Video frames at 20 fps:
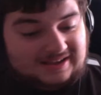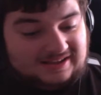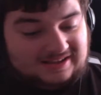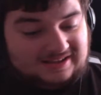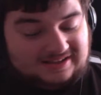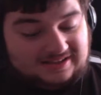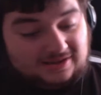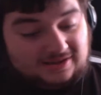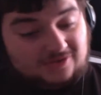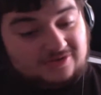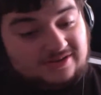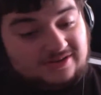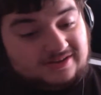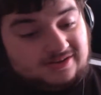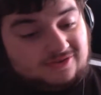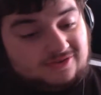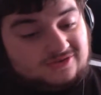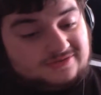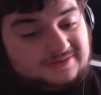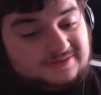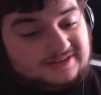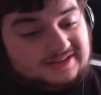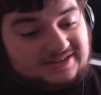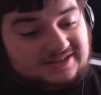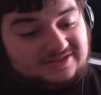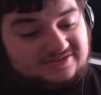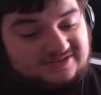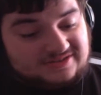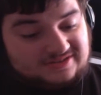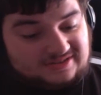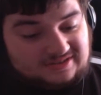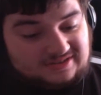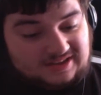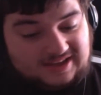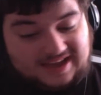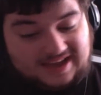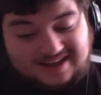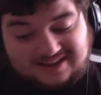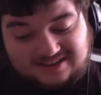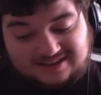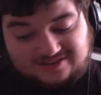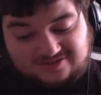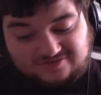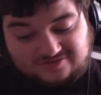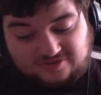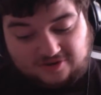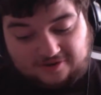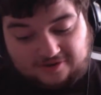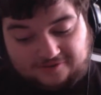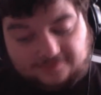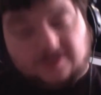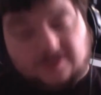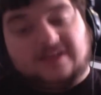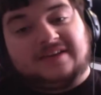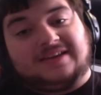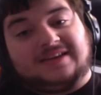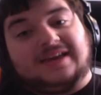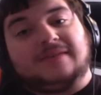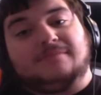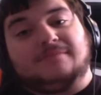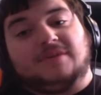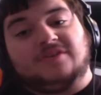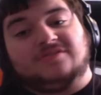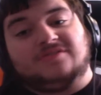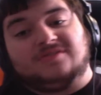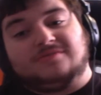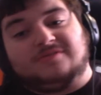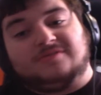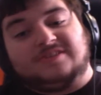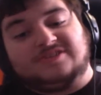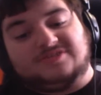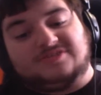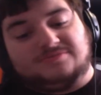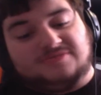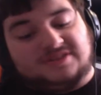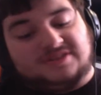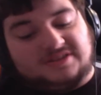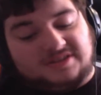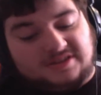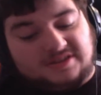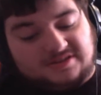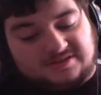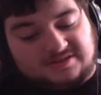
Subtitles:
Oh, Ultimate Ninja is like any Naruto fighting game. Most of them are actually pretty good.